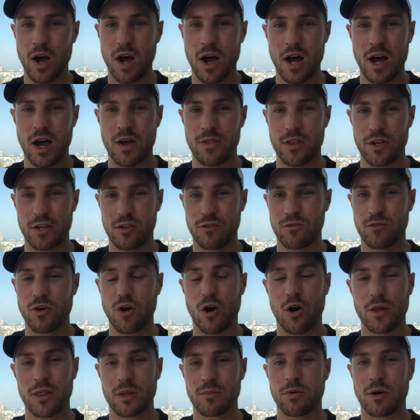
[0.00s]
that you've got
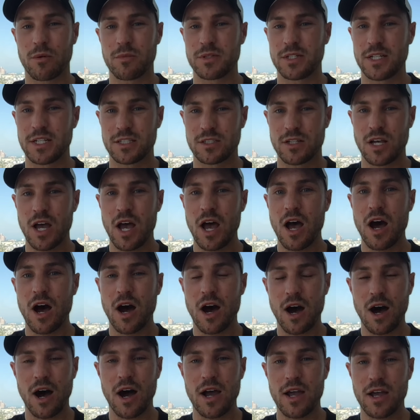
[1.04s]
on the property is
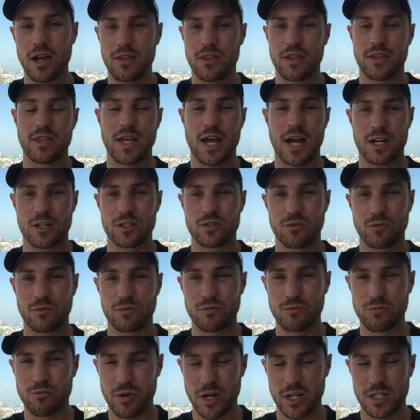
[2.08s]
higher than the actual
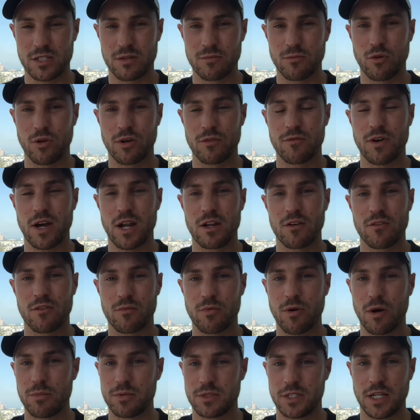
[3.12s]
bricks and mortar value of a
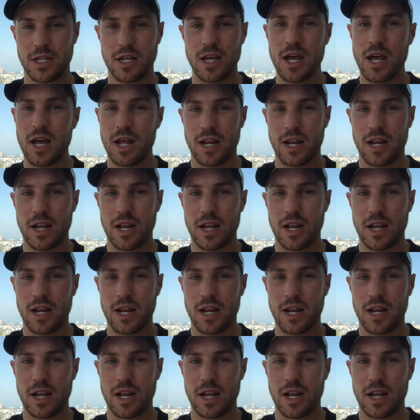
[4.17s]
property,